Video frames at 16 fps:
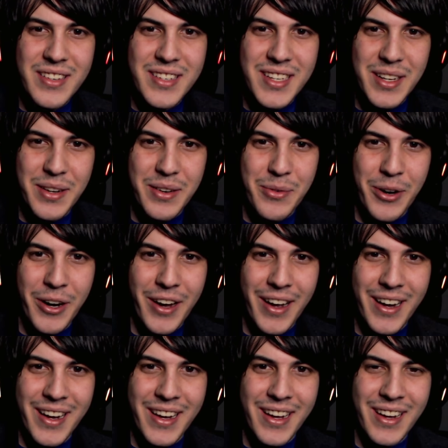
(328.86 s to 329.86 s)
Did it
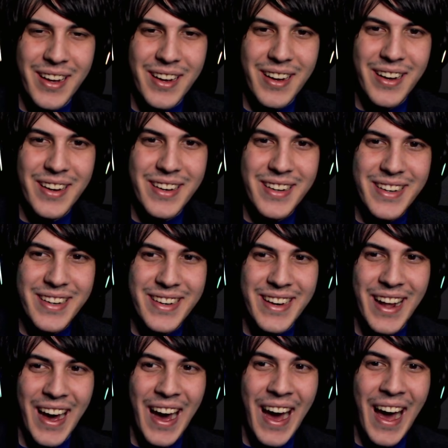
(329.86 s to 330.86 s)
work?
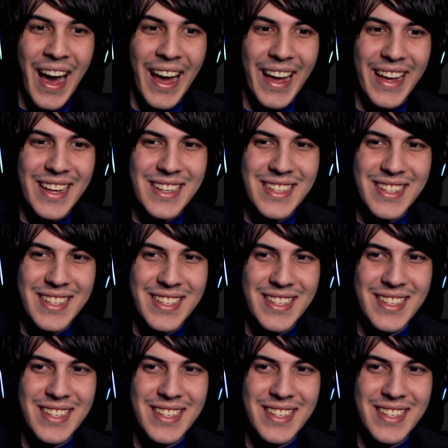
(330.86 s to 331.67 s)
Nice!